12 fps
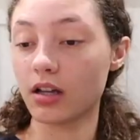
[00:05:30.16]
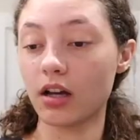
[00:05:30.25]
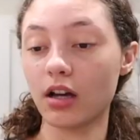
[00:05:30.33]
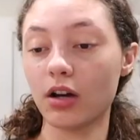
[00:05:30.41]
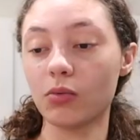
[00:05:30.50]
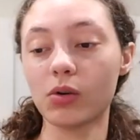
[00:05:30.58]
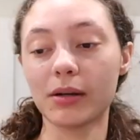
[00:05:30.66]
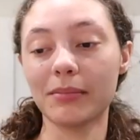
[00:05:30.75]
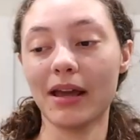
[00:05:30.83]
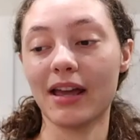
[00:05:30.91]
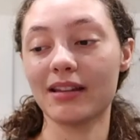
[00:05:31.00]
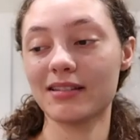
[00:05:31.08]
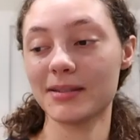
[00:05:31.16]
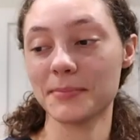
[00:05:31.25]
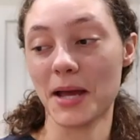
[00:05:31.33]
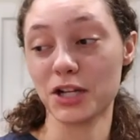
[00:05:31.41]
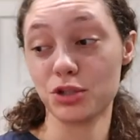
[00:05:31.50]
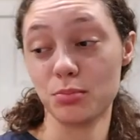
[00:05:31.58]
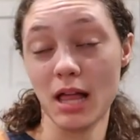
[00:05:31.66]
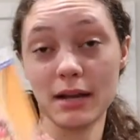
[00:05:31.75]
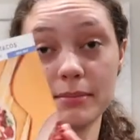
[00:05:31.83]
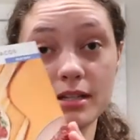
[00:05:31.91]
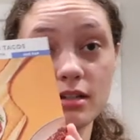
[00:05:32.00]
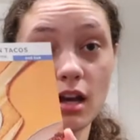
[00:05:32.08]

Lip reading: It's a one pan smashed black bean